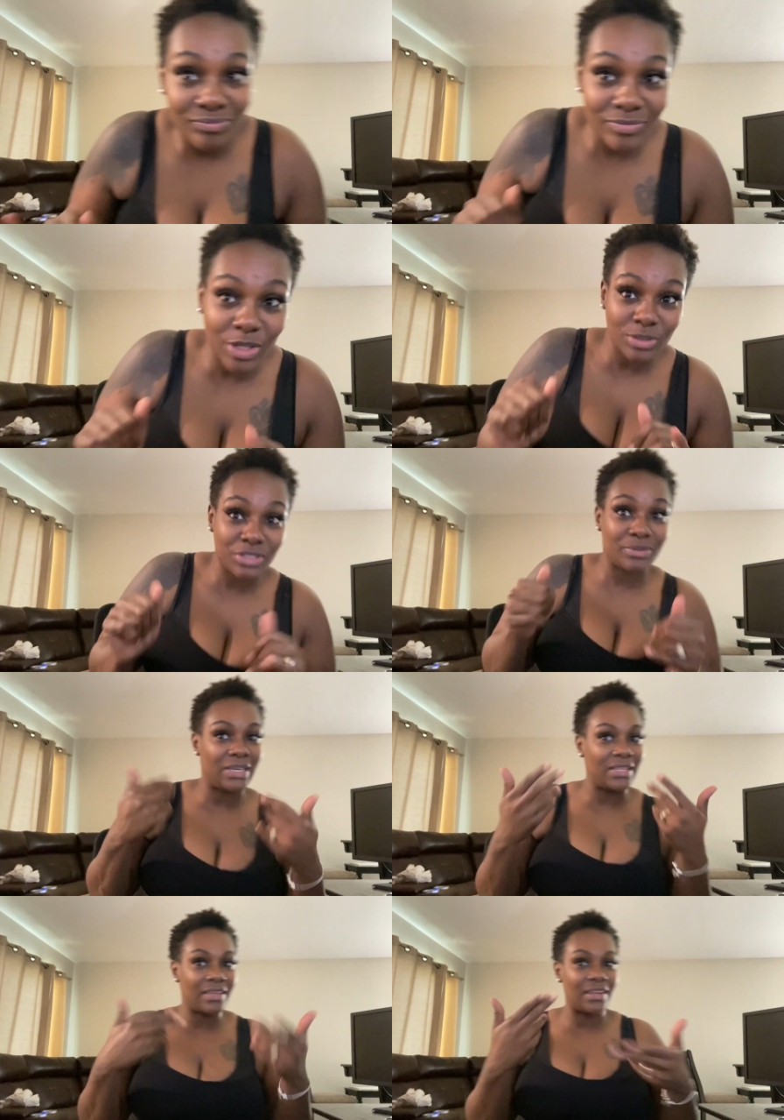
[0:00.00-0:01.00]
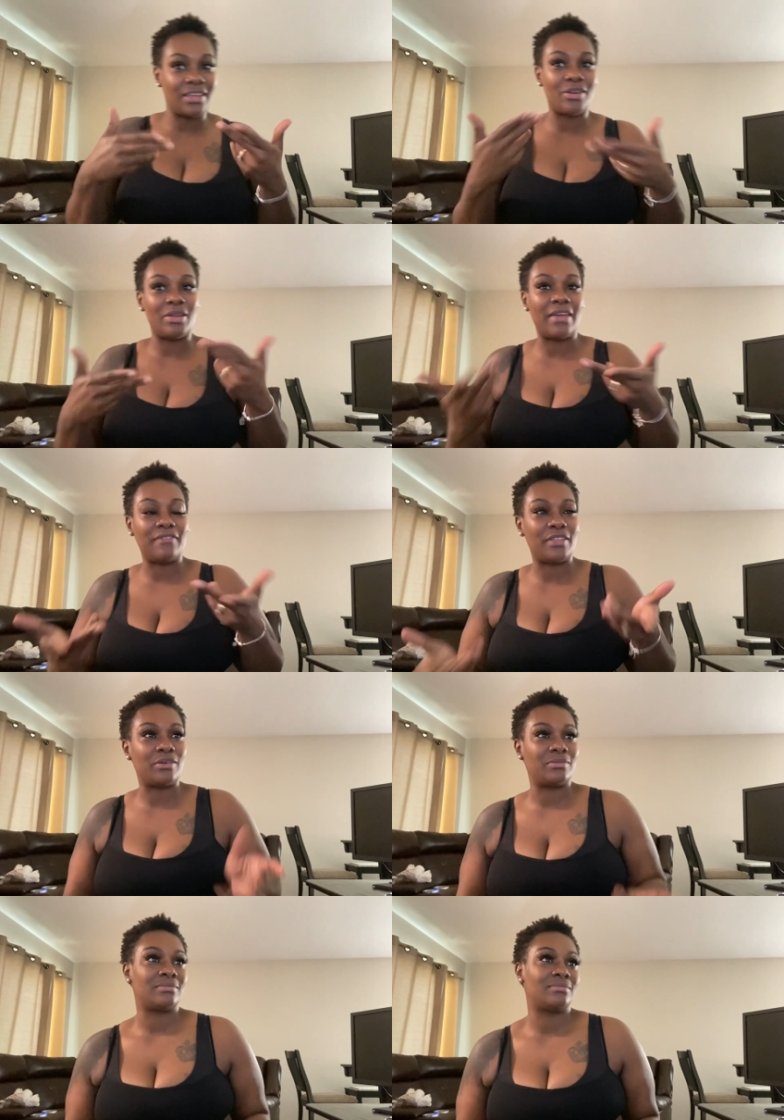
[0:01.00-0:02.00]
Don't you need that in your life,
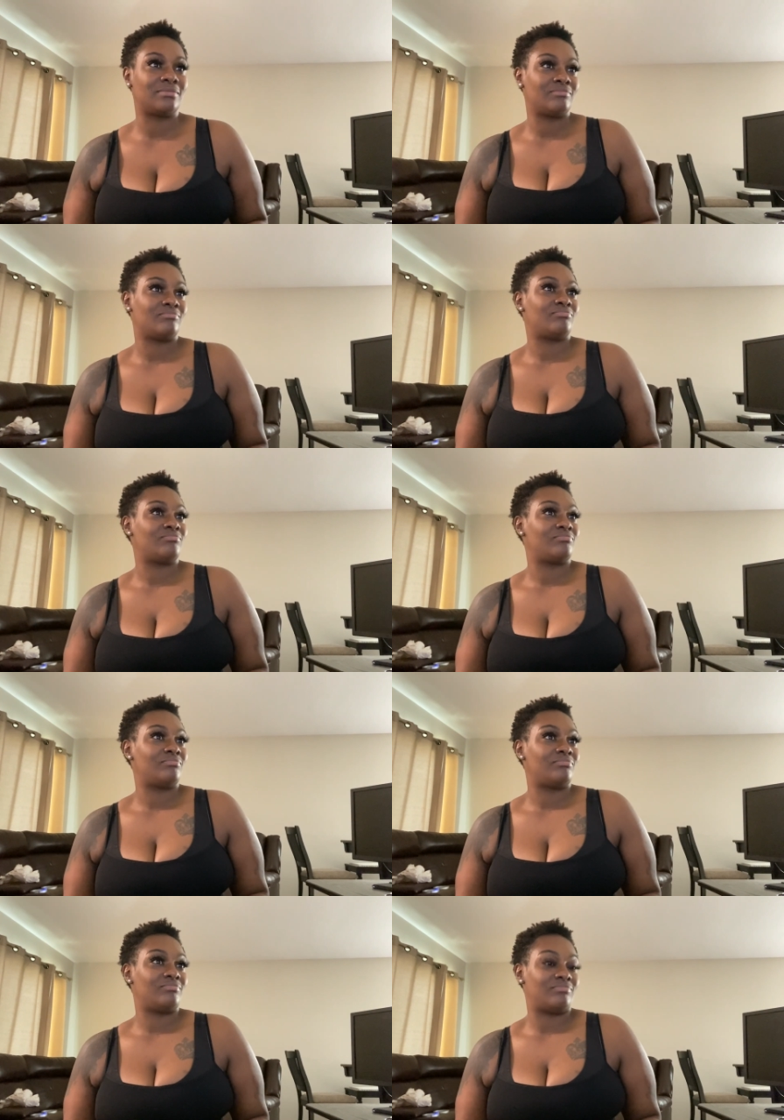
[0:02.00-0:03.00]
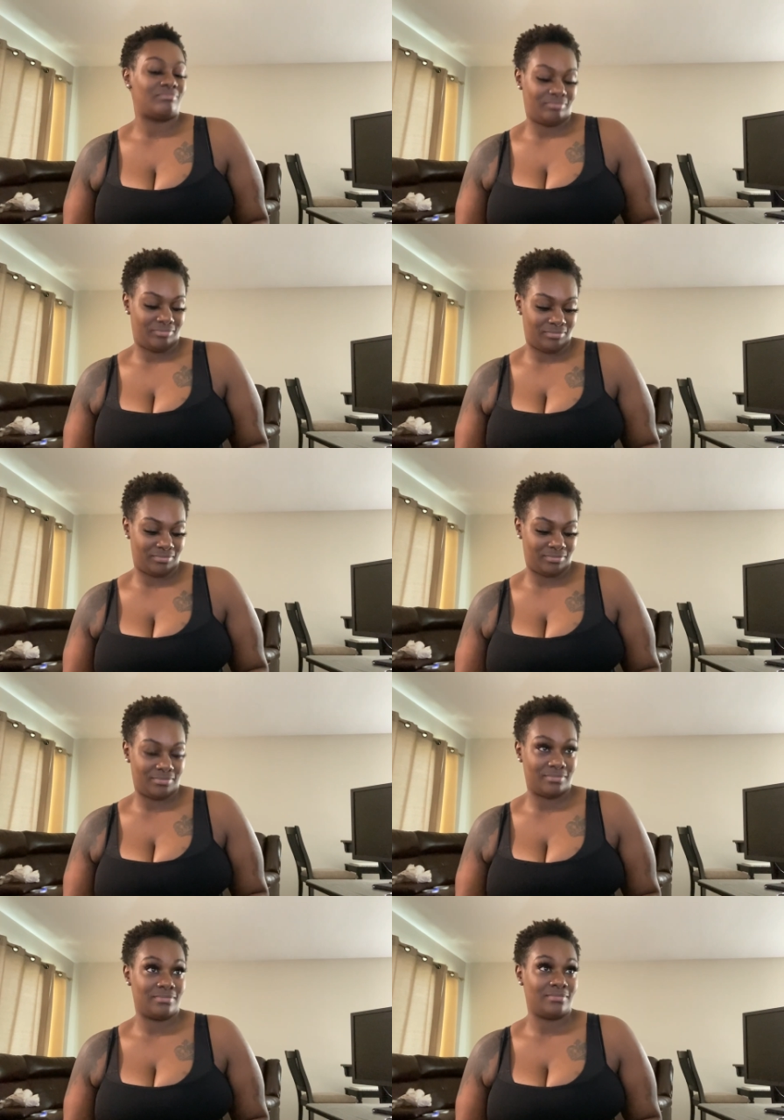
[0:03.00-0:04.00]
though? No, I need you in
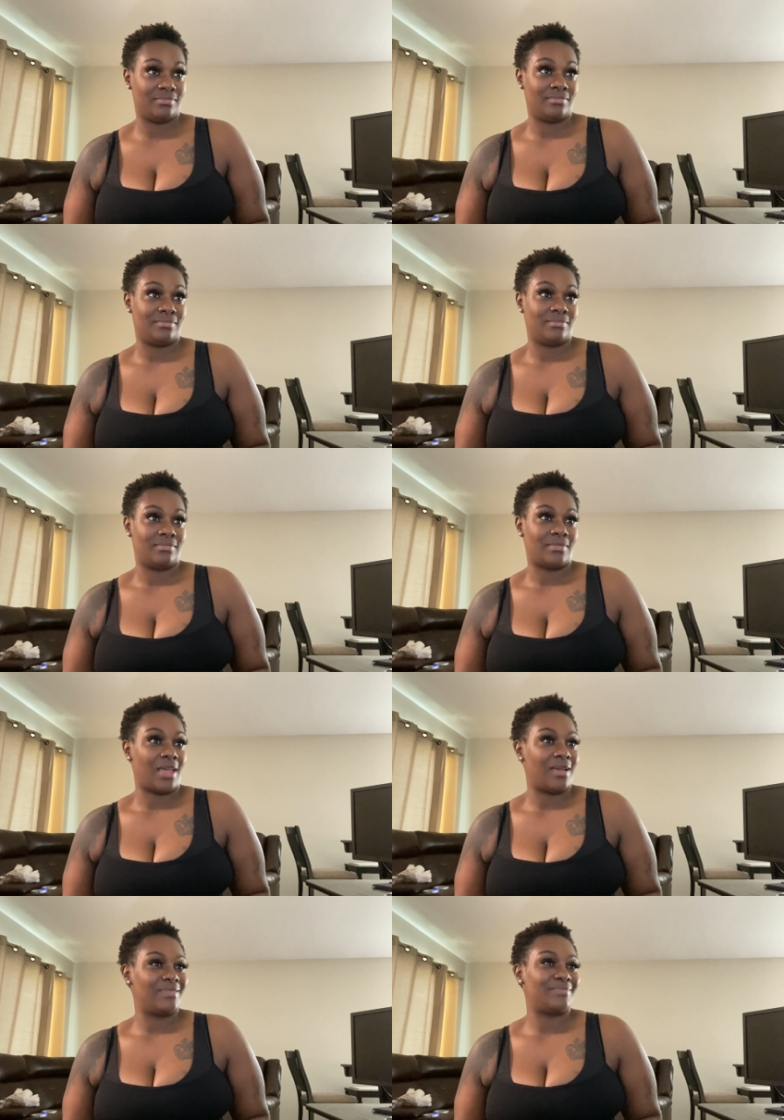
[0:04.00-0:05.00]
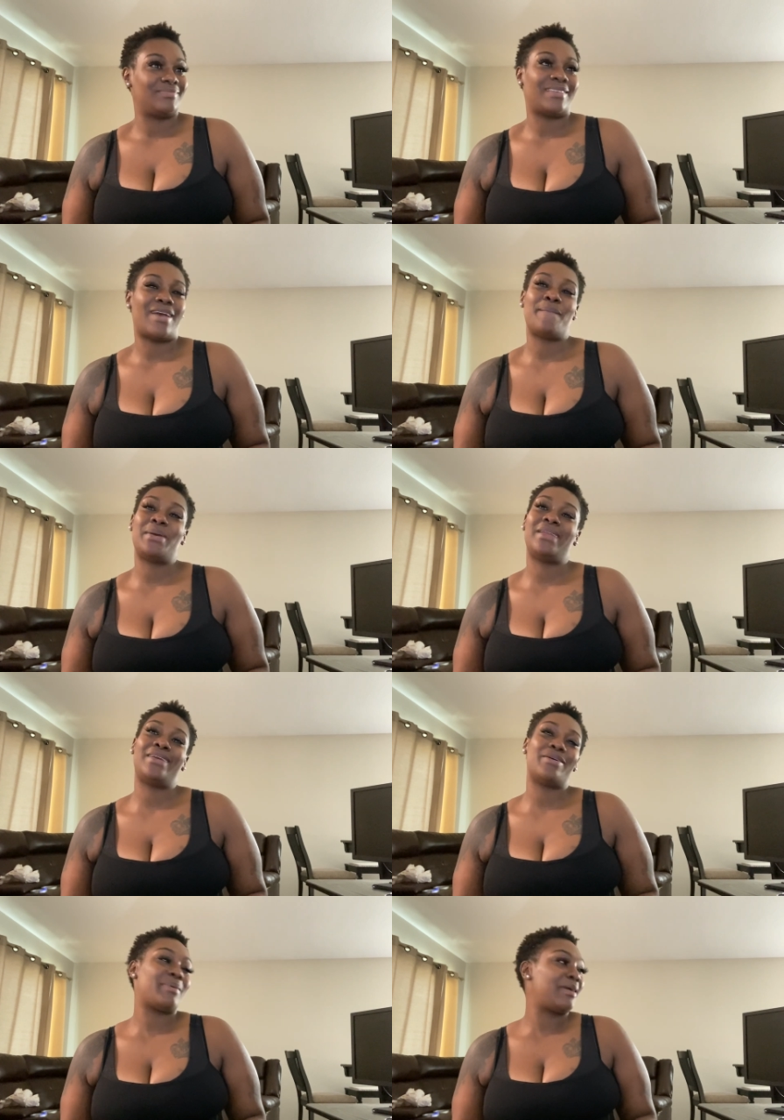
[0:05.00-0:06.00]
my life. I'm in
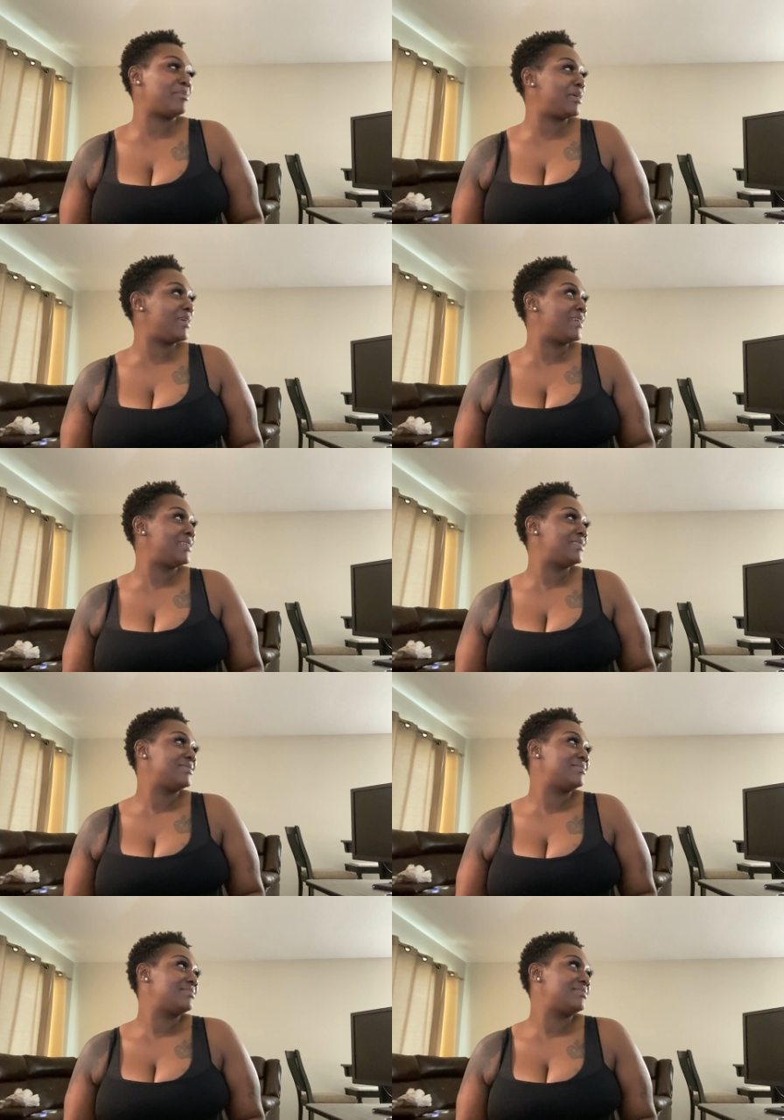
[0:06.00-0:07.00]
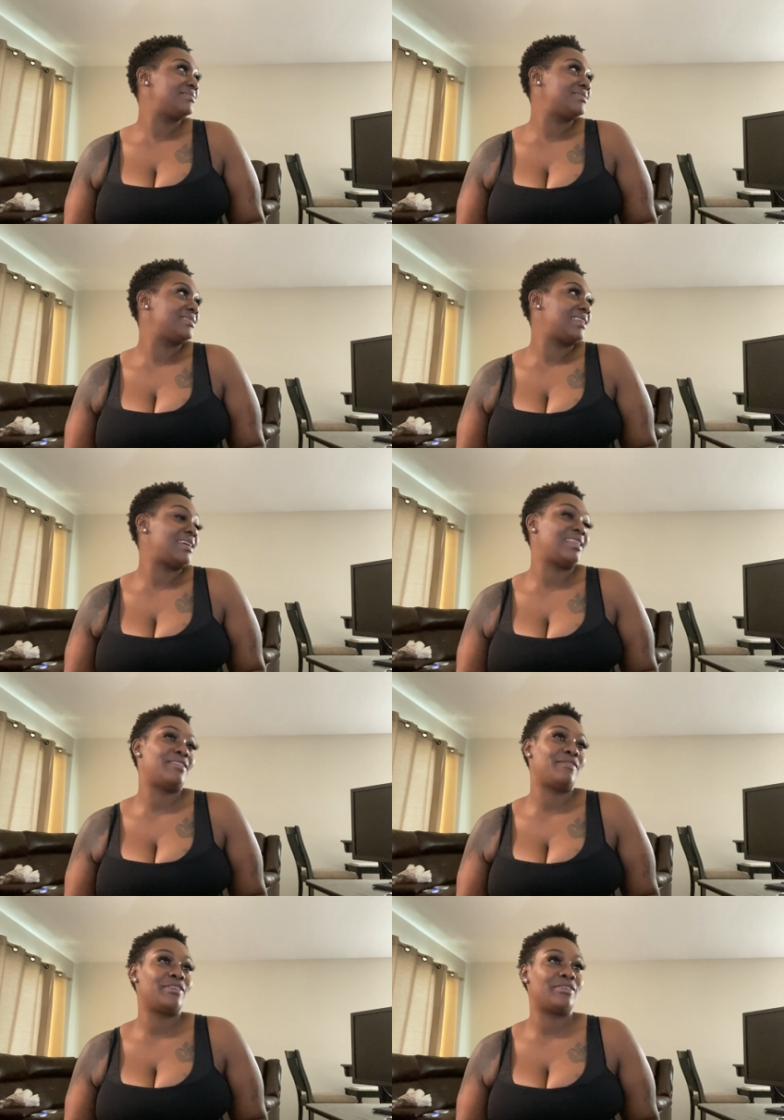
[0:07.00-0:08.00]
here, baby. Hey. I
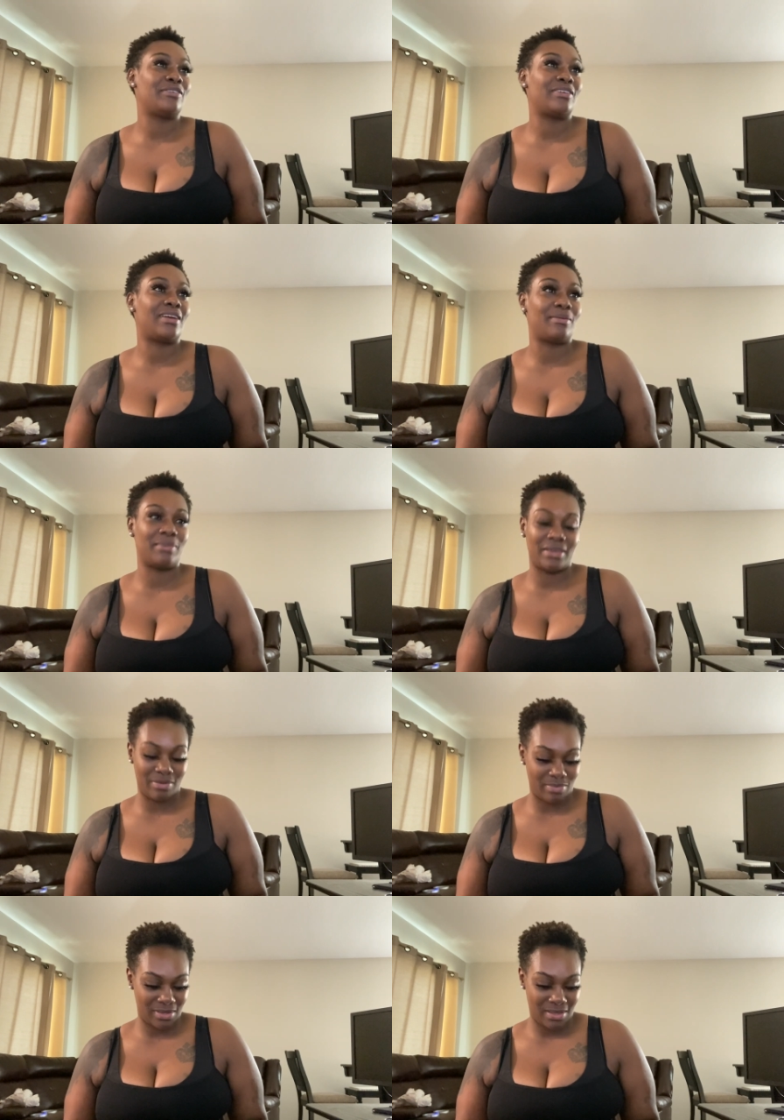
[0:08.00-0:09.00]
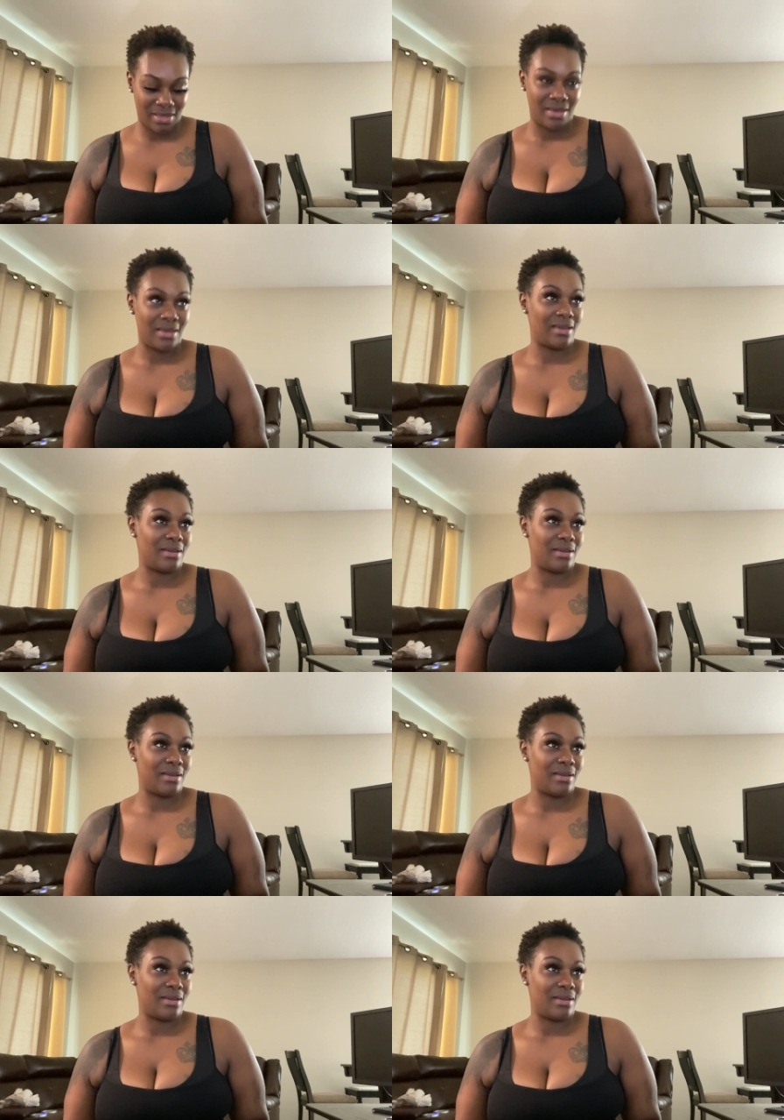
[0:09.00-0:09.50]
love you. I love you too, girl.